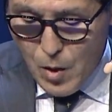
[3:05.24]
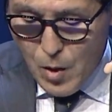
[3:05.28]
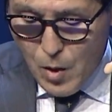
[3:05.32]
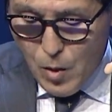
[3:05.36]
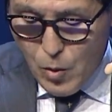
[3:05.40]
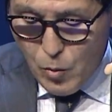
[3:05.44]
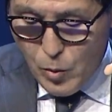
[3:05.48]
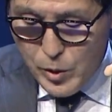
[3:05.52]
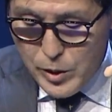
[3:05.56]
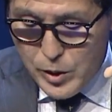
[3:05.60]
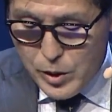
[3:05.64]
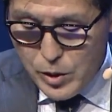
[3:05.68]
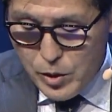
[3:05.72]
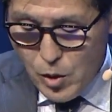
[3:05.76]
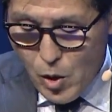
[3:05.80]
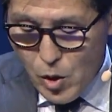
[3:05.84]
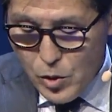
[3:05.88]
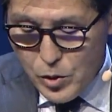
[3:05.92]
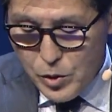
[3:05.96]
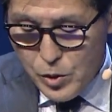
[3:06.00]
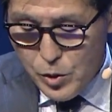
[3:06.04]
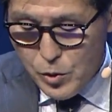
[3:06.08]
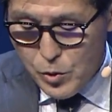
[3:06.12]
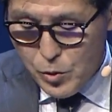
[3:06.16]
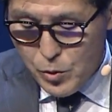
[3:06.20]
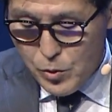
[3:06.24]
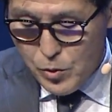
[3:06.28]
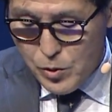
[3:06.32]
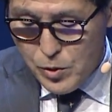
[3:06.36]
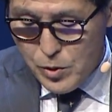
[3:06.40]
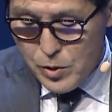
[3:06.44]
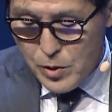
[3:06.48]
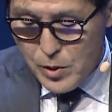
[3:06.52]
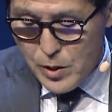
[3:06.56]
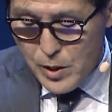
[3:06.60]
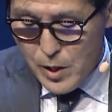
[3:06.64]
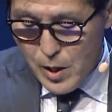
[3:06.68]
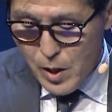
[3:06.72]
which
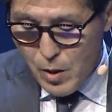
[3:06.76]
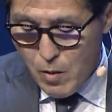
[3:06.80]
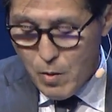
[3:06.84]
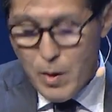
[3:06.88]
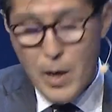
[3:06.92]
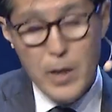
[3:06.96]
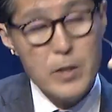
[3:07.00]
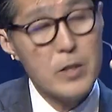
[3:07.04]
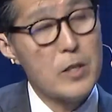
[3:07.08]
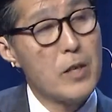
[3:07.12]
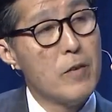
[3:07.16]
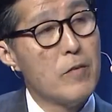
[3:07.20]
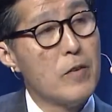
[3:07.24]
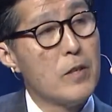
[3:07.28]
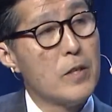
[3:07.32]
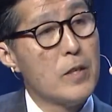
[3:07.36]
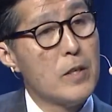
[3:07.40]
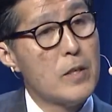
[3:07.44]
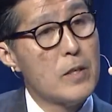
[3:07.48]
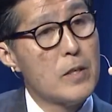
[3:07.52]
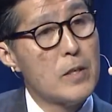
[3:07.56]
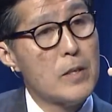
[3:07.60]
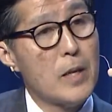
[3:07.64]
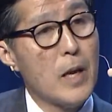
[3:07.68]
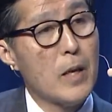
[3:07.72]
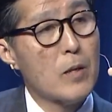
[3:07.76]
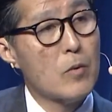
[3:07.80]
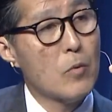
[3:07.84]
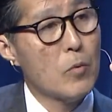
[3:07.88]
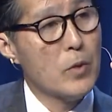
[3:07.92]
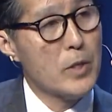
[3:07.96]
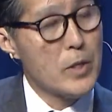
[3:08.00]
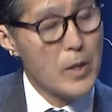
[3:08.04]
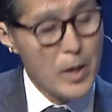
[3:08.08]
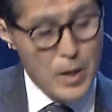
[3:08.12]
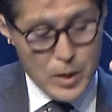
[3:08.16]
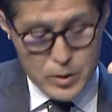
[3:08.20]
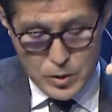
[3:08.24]
constitutes our activities that we
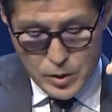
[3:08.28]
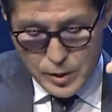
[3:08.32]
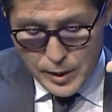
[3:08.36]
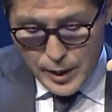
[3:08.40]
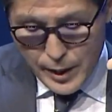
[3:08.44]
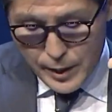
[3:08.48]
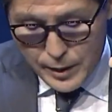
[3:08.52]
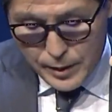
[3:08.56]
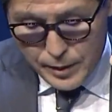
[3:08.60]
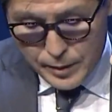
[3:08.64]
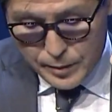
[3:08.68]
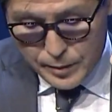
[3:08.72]
undertake.